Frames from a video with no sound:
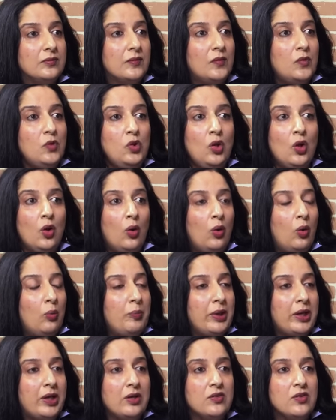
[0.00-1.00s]
No,
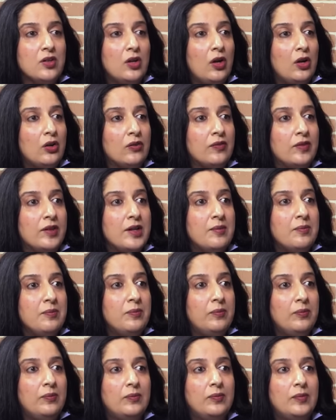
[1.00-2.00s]
because no. a lot of
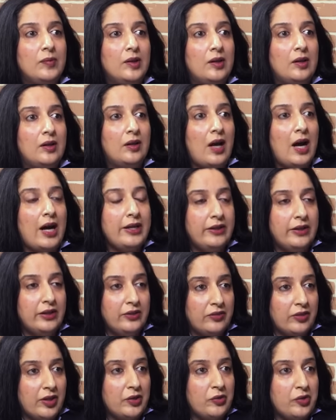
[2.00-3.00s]
them, uh, I
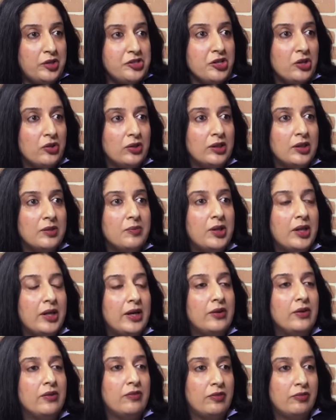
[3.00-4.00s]
did try to reach out to them. They
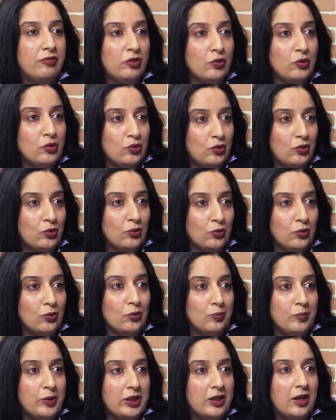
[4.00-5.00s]
kind of refused
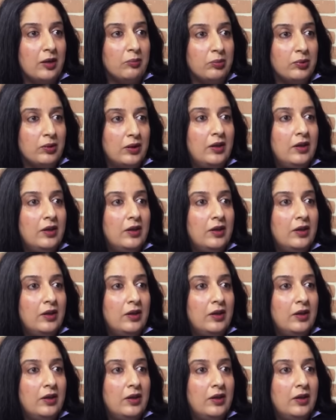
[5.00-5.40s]
to meet up.